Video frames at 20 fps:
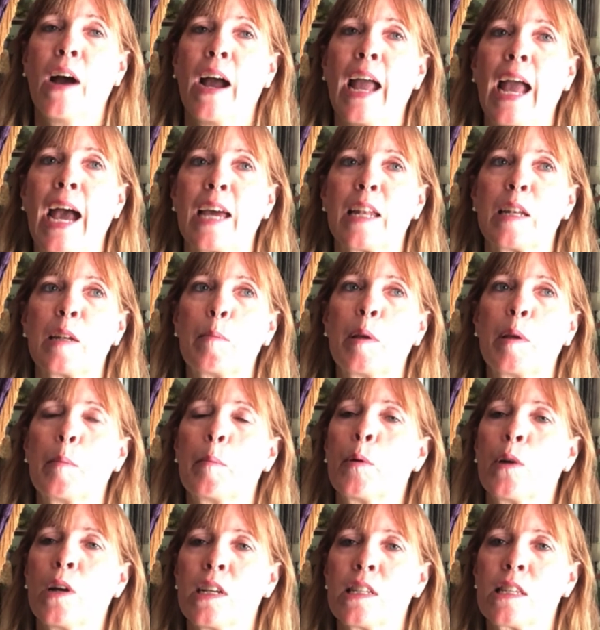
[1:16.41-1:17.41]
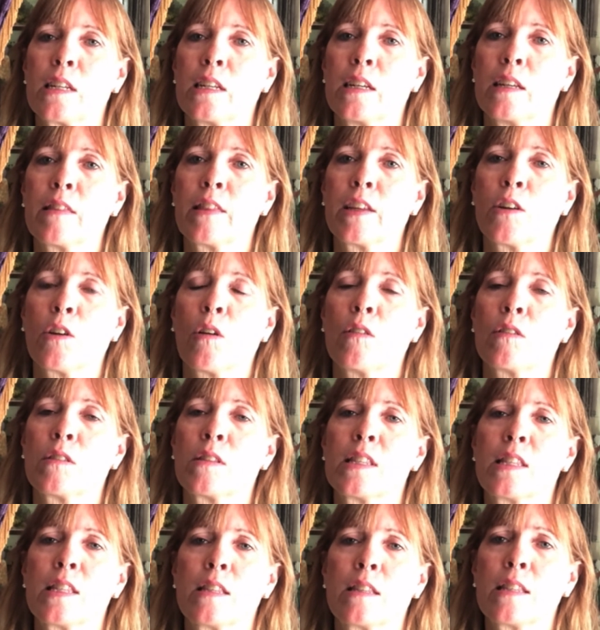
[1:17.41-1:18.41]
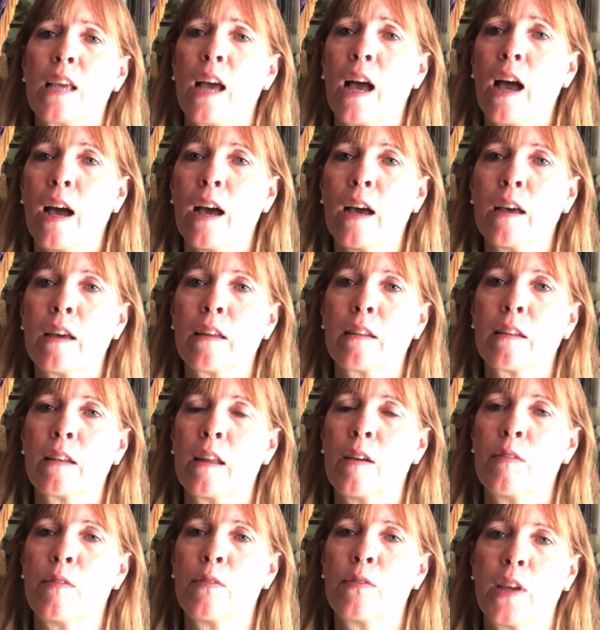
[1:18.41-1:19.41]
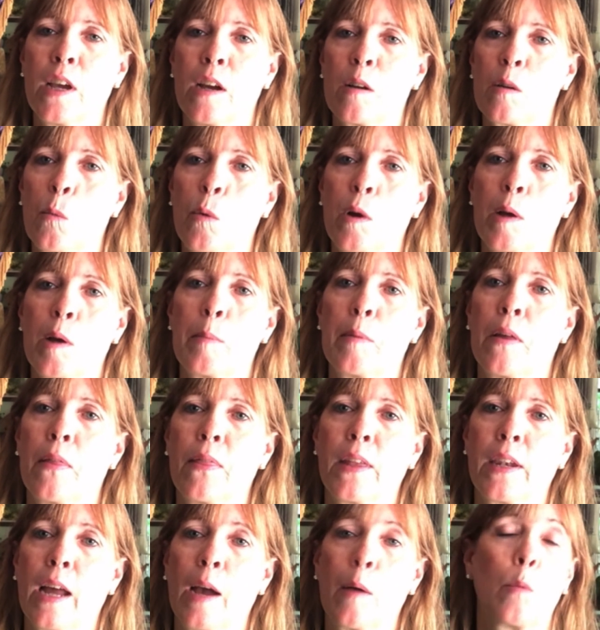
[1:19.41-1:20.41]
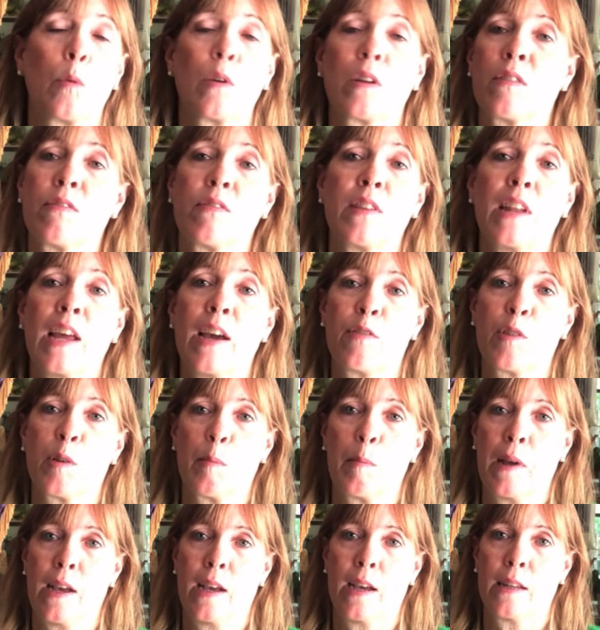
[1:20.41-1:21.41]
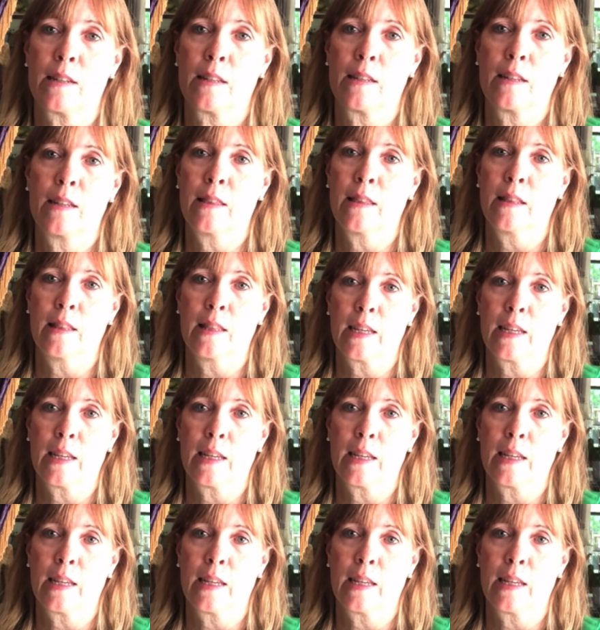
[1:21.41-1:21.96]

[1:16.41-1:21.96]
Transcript: I hadn't been president, there are a ton of young women that I would have never met in the